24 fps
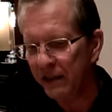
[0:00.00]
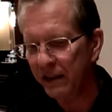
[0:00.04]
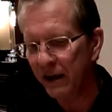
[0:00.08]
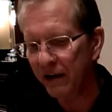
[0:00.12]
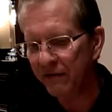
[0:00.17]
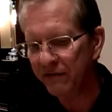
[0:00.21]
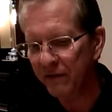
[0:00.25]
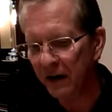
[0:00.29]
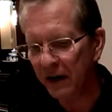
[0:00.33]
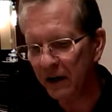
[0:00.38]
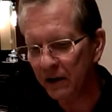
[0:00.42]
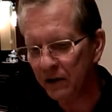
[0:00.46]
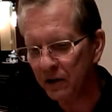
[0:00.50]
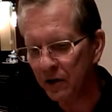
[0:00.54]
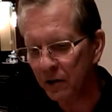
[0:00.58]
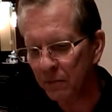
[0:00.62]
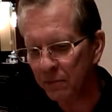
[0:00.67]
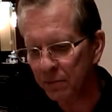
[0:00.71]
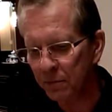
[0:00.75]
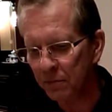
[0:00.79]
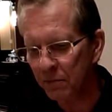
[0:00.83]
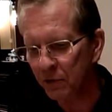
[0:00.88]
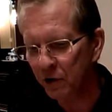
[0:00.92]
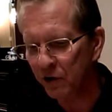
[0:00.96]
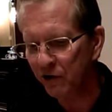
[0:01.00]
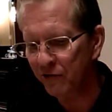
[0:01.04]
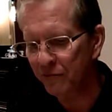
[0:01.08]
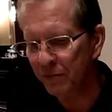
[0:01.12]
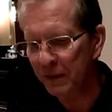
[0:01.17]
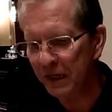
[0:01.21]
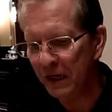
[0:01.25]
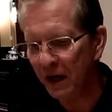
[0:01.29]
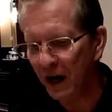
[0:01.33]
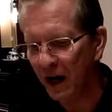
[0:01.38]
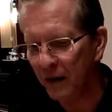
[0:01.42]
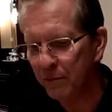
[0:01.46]
they fail to move
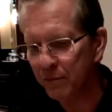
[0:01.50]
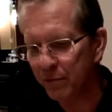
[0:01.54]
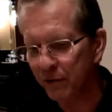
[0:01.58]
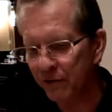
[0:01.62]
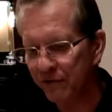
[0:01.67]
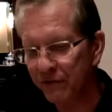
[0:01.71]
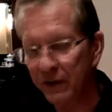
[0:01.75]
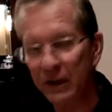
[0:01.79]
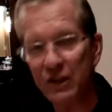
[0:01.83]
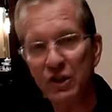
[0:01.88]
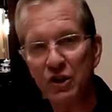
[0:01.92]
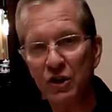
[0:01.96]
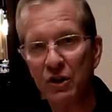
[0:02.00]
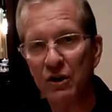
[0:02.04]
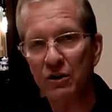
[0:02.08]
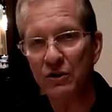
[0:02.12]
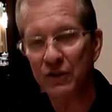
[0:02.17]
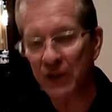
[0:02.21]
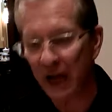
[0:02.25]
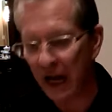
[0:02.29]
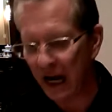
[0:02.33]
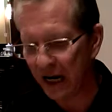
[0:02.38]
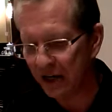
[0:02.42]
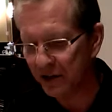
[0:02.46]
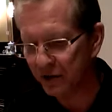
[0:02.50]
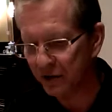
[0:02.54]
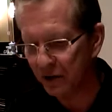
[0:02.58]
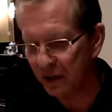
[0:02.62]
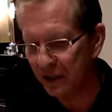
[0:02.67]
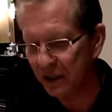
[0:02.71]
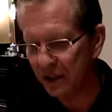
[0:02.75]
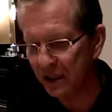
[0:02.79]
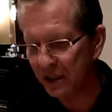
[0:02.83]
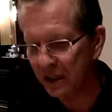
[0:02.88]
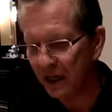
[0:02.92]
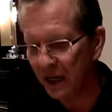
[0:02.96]
beyond provisional
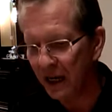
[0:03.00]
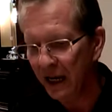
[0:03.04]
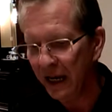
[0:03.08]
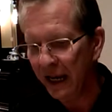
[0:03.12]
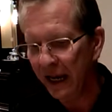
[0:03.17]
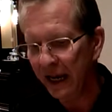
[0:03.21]
doctrines